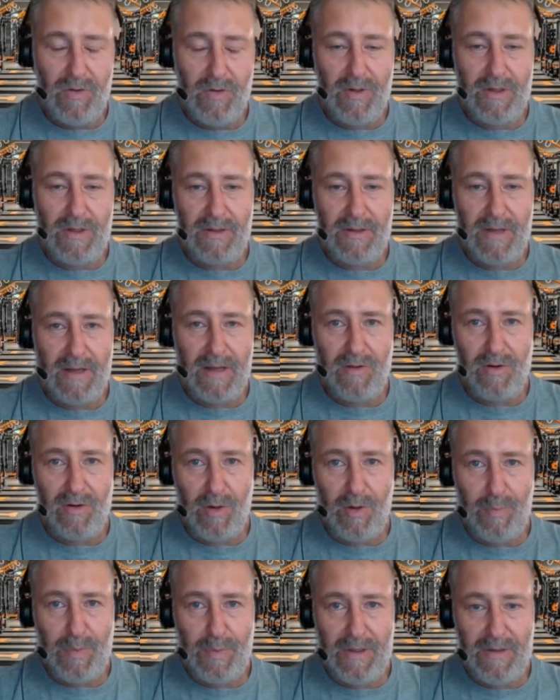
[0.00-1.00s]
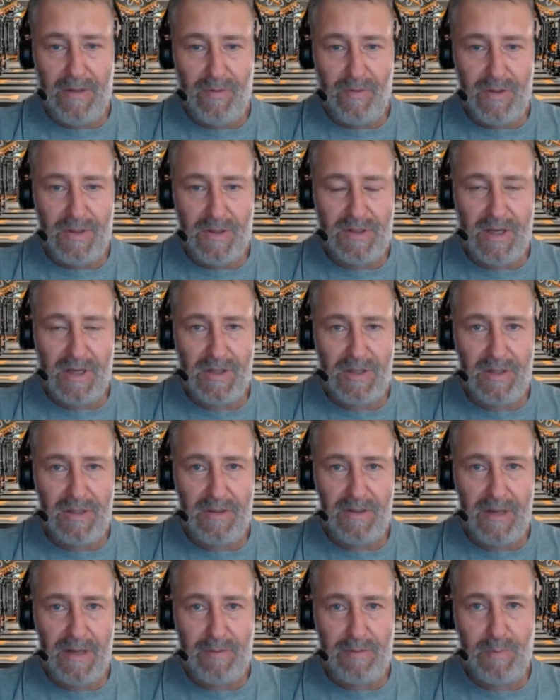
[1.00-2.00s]
you can take the RPE for the session
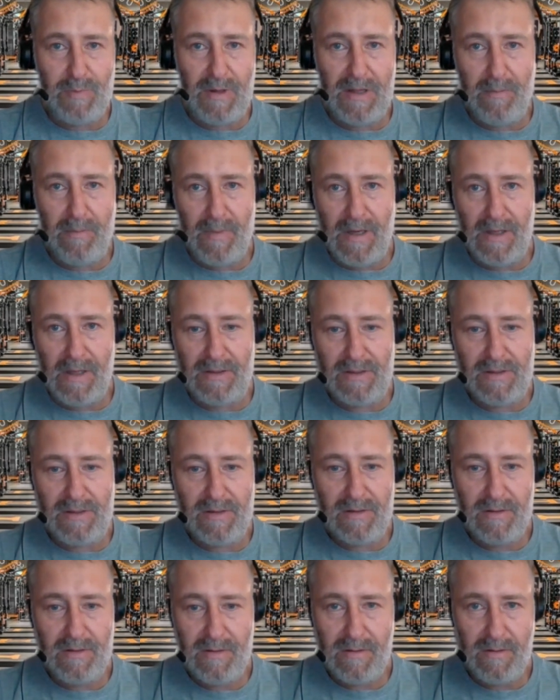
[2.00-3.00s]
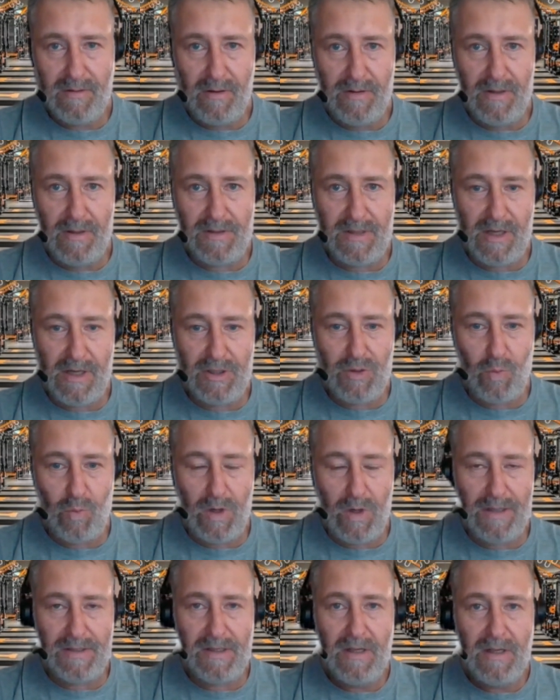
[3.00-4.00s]
times by the minutes the session
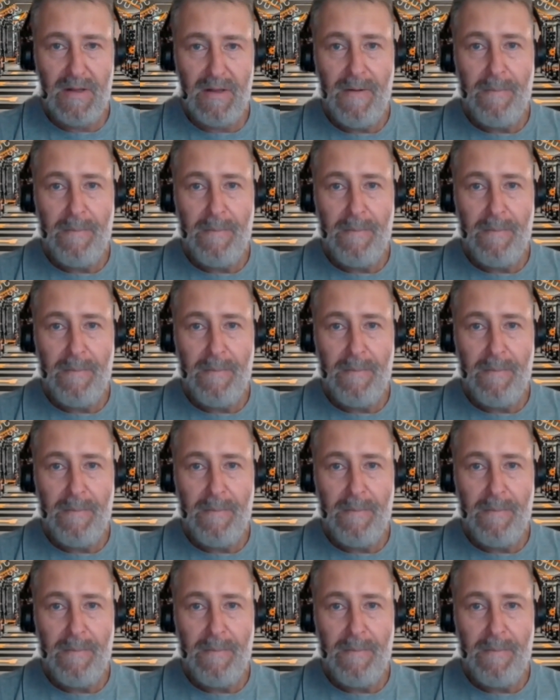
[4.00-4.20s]
was,